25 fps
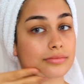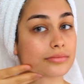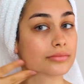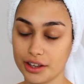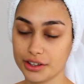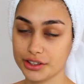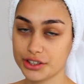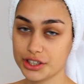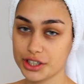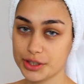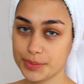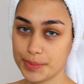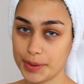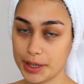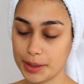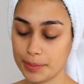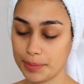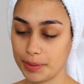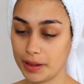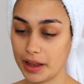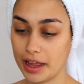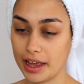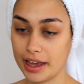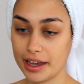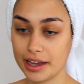I'll just be
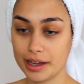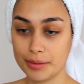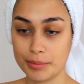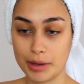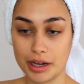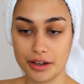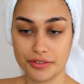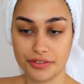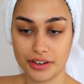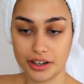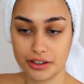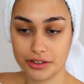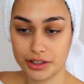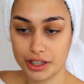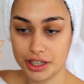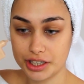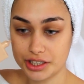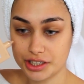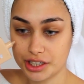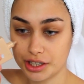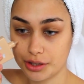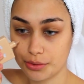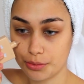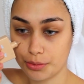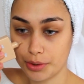applying my
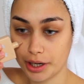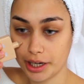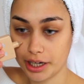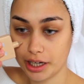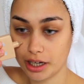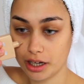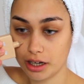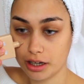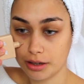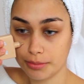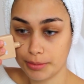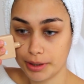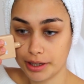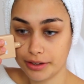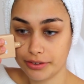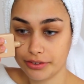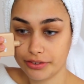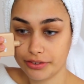foundation right on my